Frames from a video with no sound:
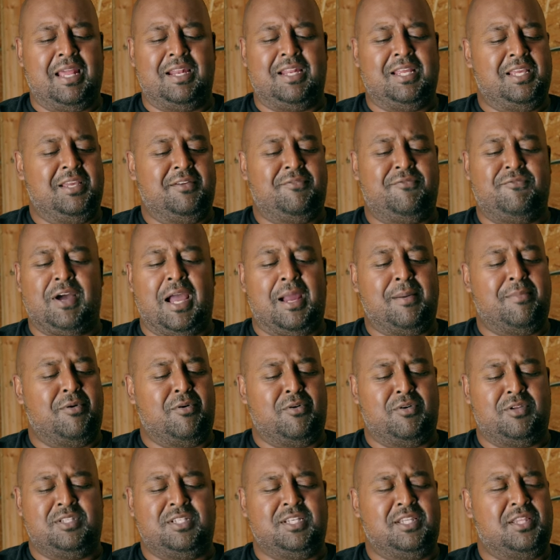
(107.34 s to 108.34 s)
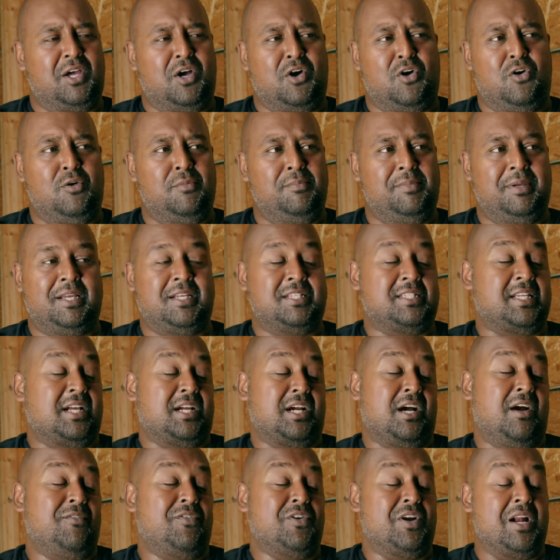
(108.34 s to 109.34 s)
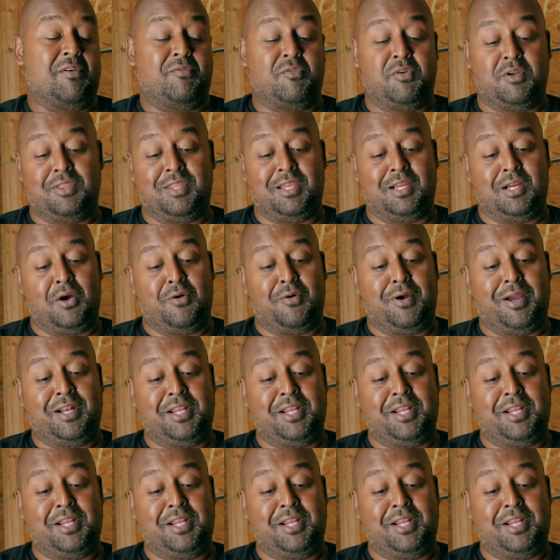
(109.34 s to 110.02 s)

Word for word: any fiber to the home because I covered everything